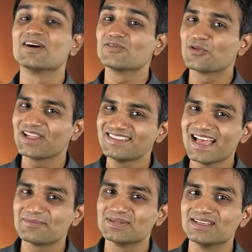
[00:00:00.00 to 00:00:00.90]
For
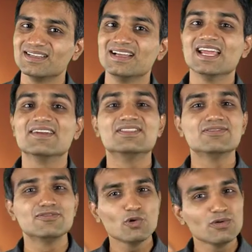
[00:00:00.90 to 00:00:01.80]
example, if the
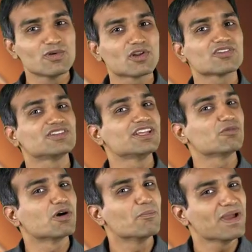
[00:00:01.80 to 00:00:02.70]
fluid velocity
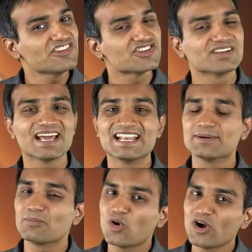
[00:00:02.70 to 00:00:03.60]
were measured at a
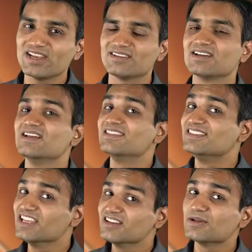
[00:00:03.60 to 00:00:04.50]
point
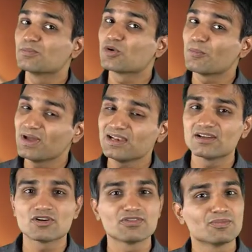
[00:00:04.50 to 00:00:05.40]
near the
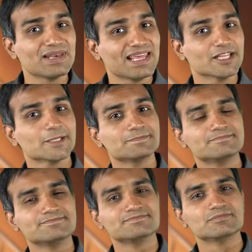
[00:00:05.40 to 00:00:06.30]
propeller of a plane,
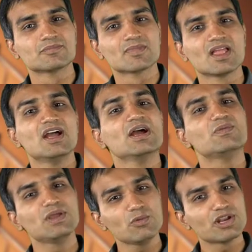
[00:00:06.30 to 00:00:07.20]

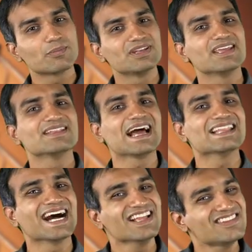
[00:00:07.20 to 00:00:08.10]
we would obtain an
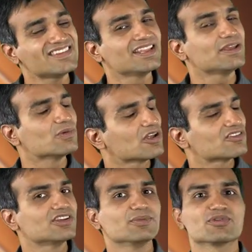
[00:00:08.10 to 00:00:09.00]
unsteady
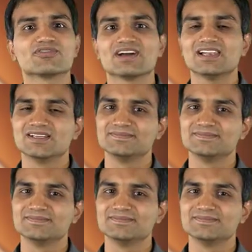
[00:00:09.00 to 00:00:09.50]
velocity profile.